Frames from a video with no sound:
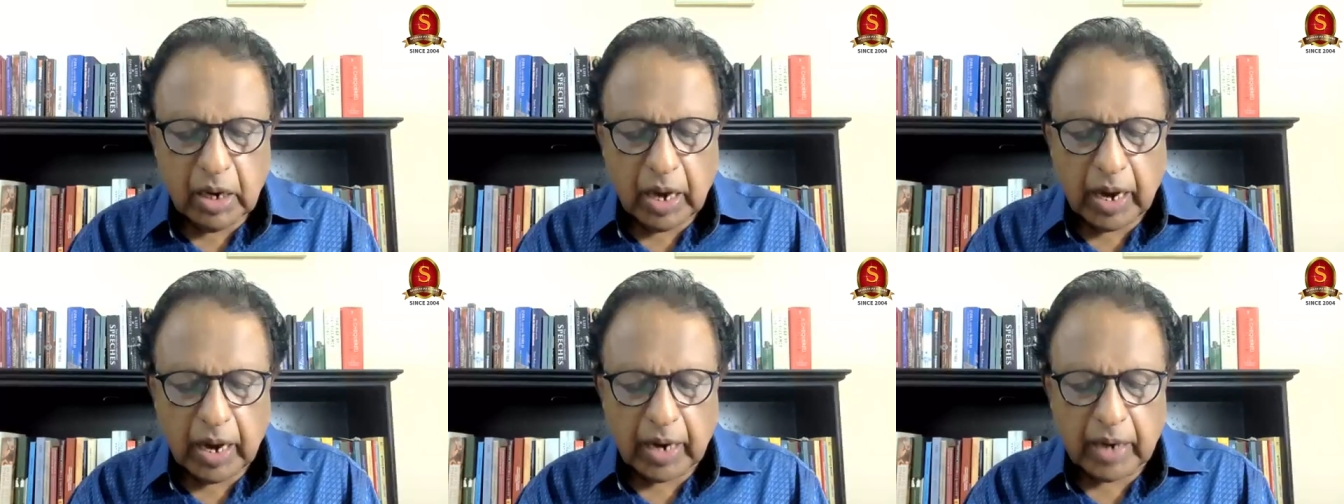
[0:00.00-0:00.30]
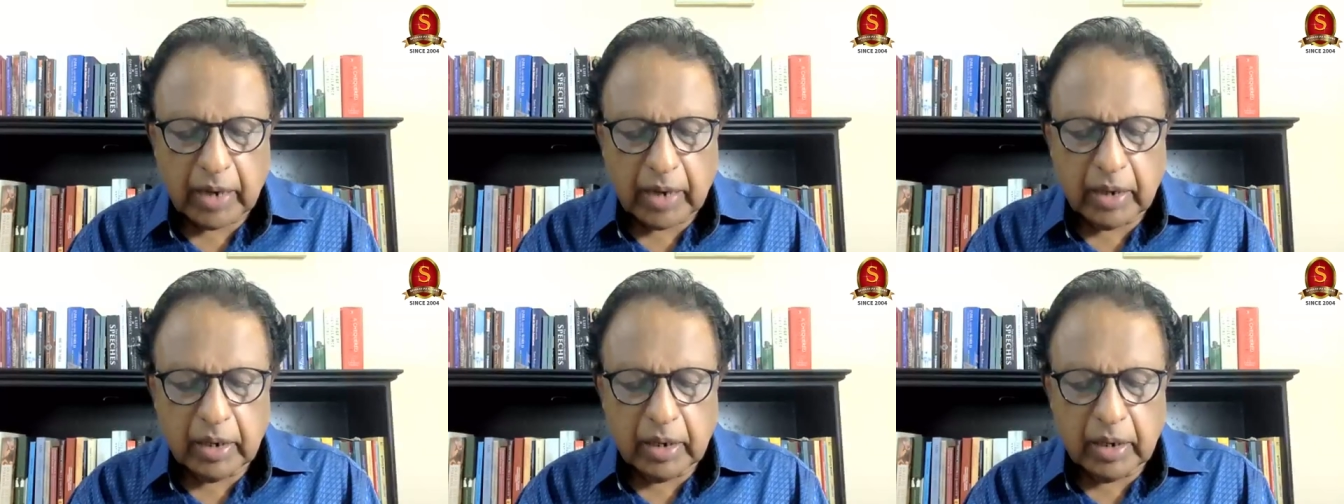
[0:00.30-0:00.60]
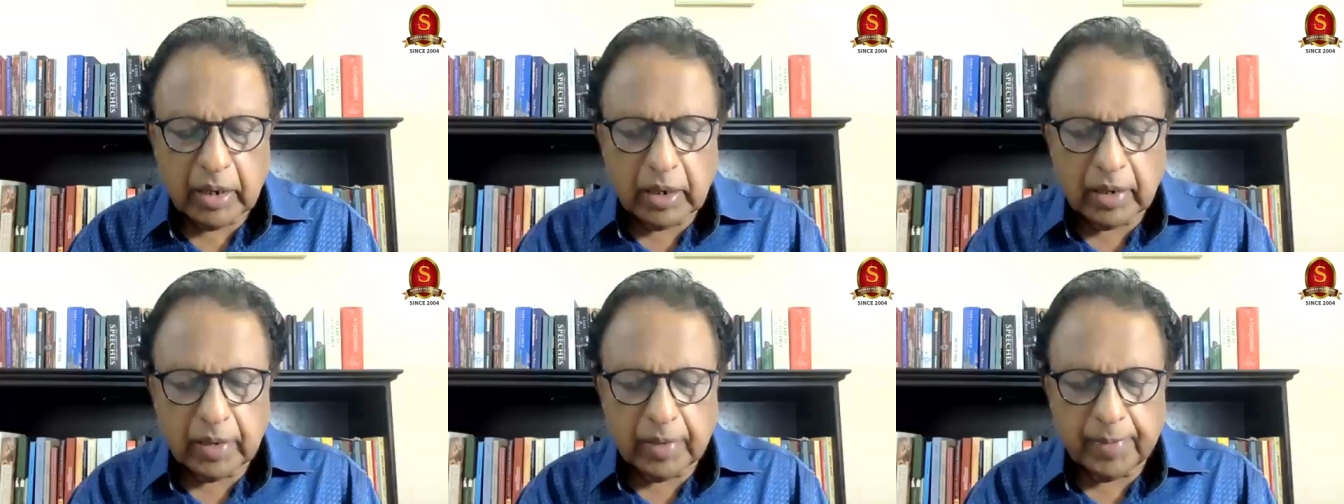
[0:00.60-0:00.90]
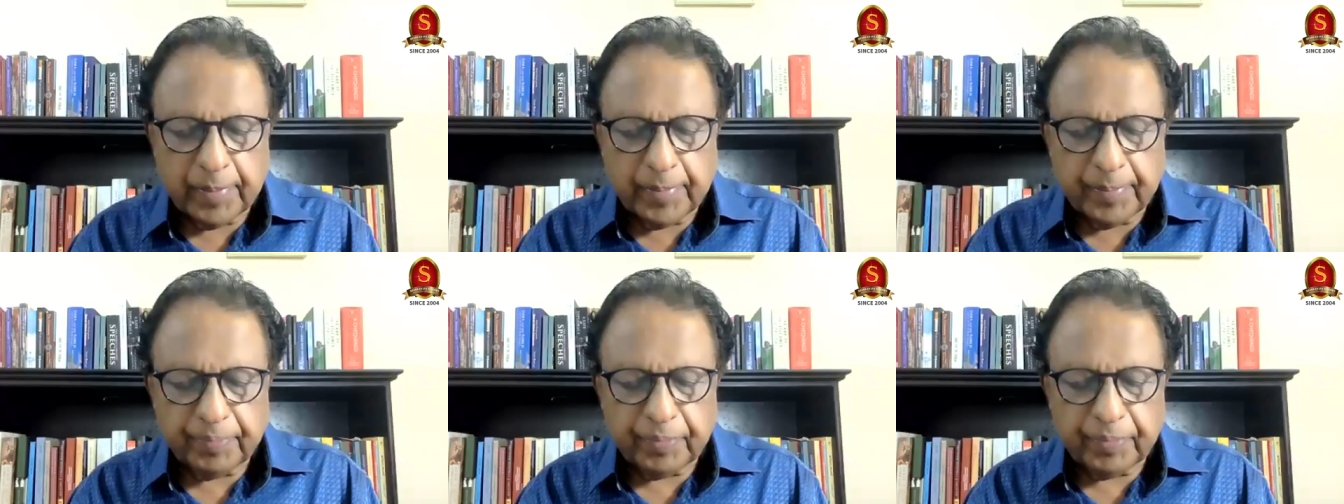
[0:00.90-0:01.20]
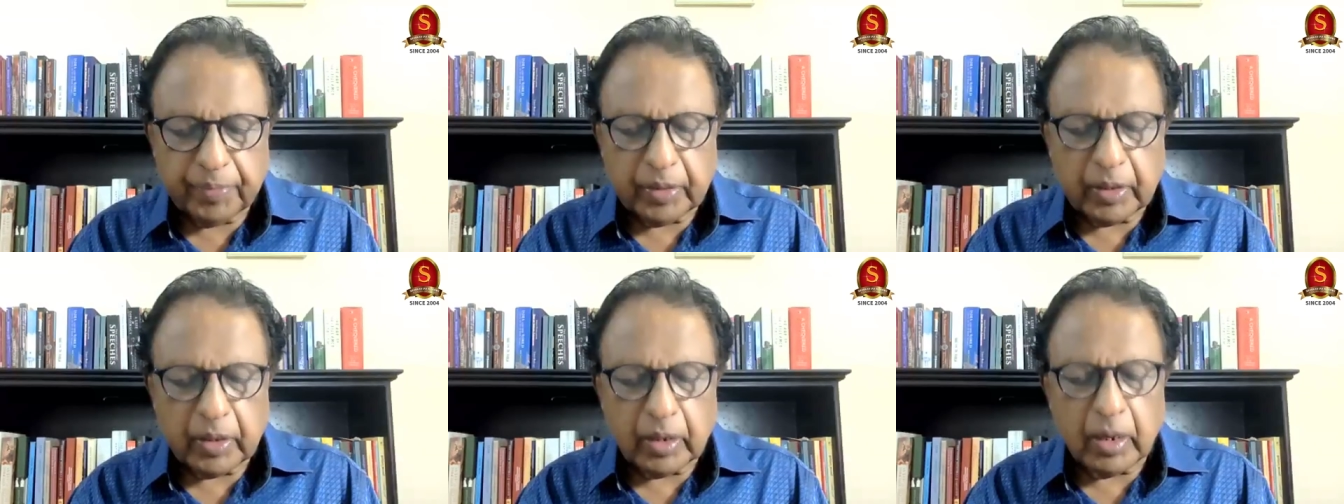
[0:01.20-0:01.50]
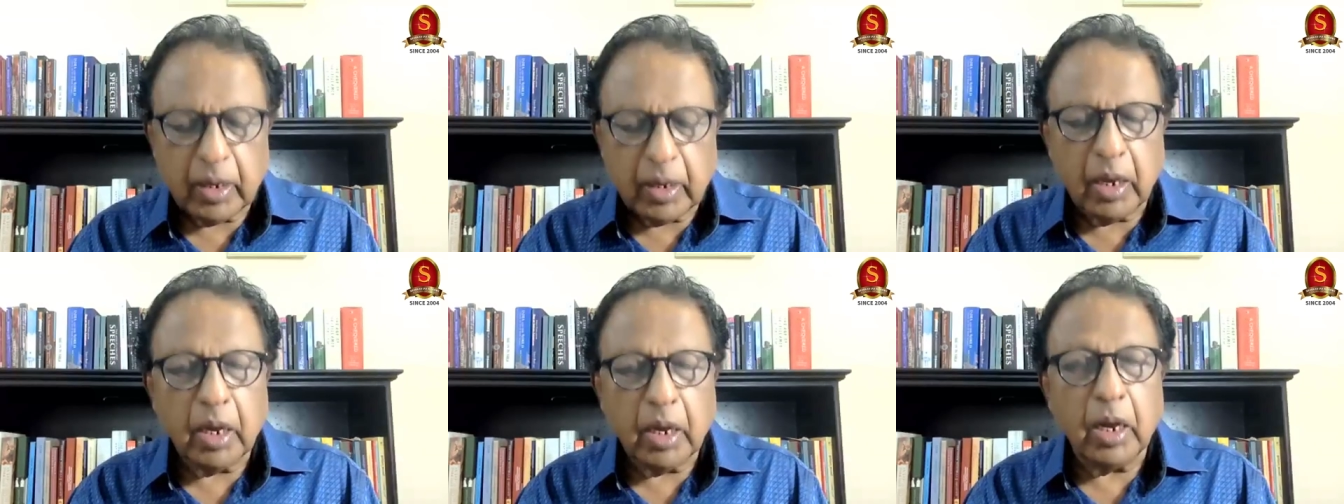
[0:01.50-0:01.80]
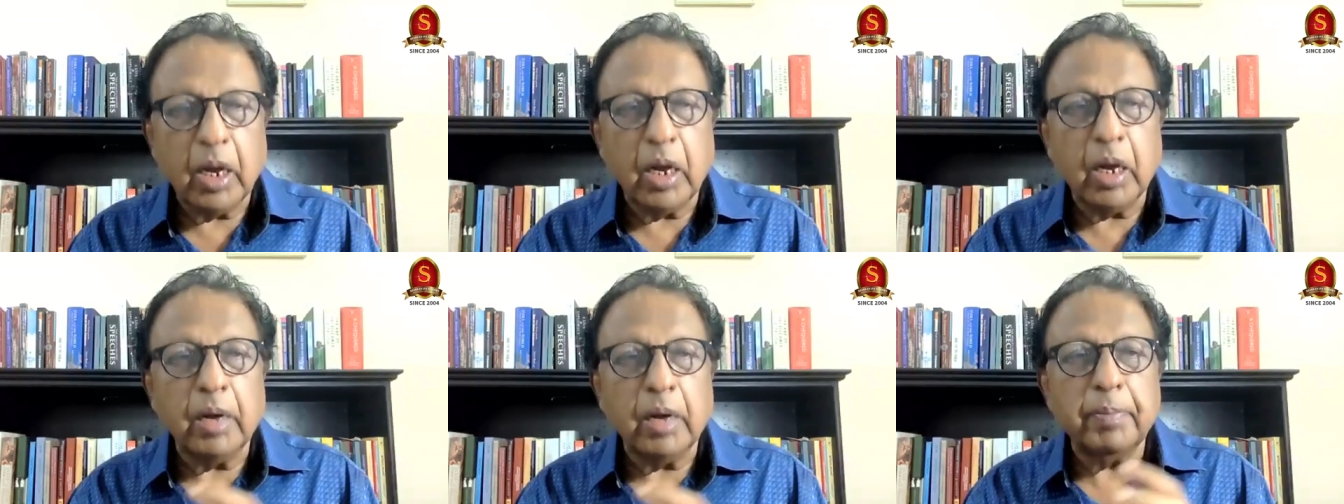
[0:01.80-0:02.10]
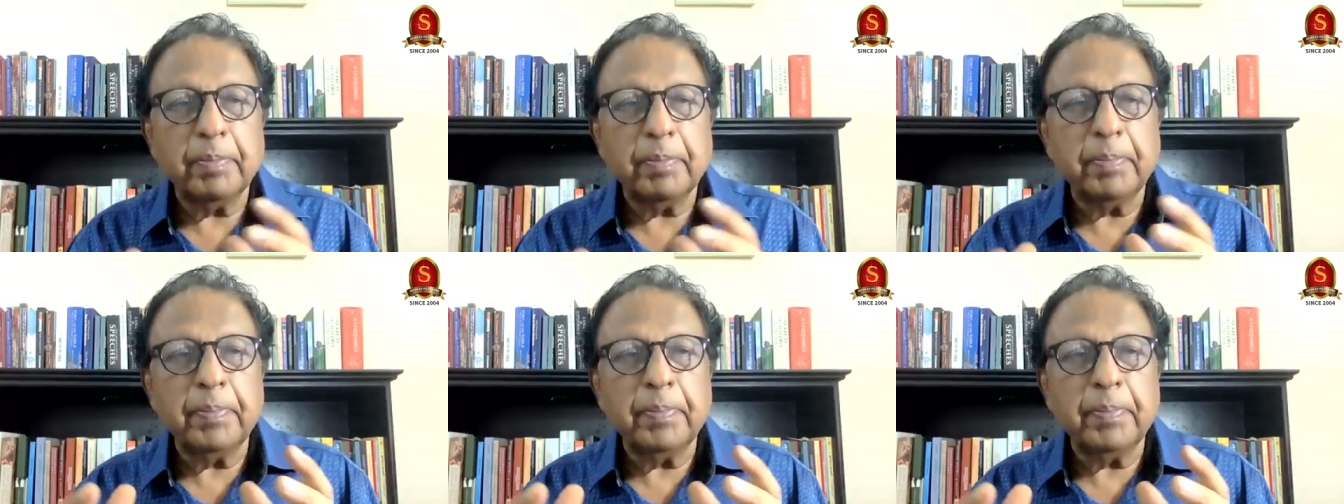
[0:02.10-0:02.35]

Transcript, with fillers: And uh, uh,